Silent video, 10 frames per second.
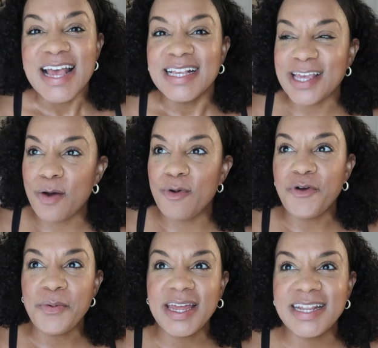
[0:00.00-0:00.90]
So
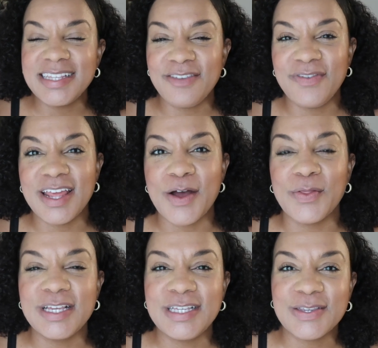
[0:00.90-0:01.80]
before we get into the video,
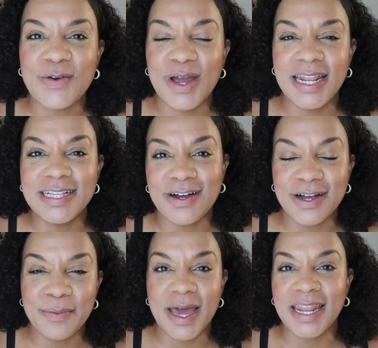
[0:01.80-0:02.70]
let's just go ahead and
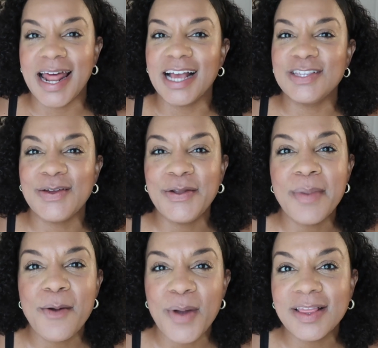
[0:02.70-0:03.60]
talk about it. I started
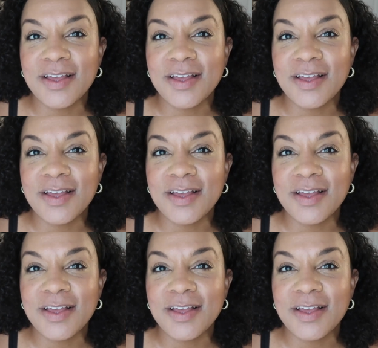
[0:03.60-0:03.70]
my weight